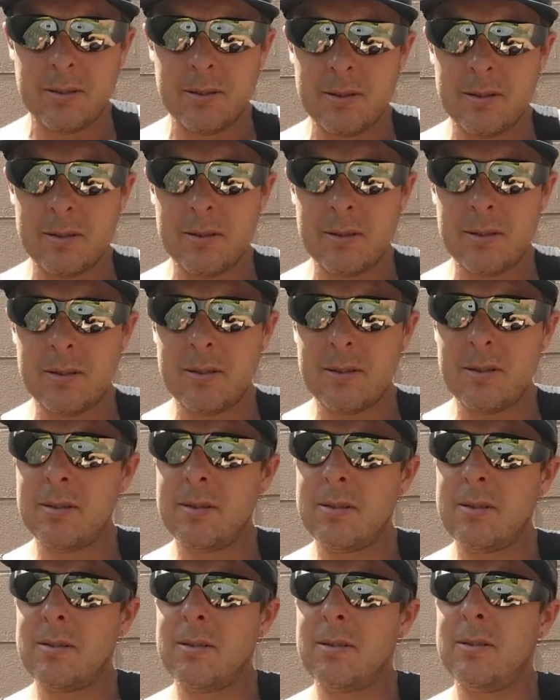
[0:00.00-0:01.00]

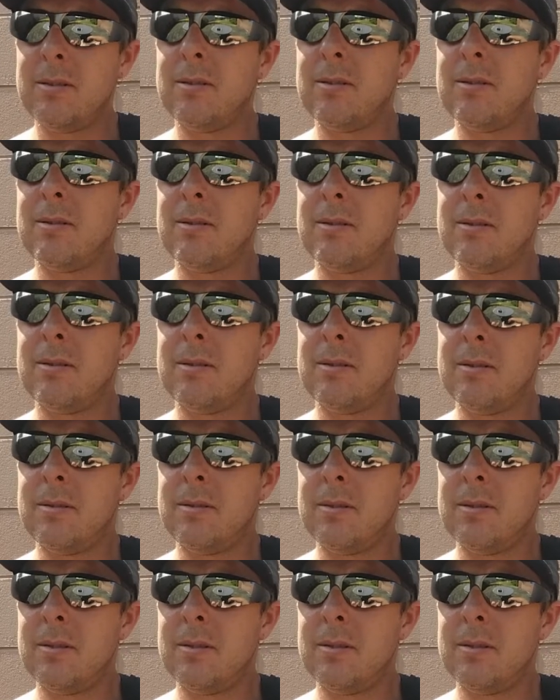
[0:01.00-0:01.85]
Nobody speaks.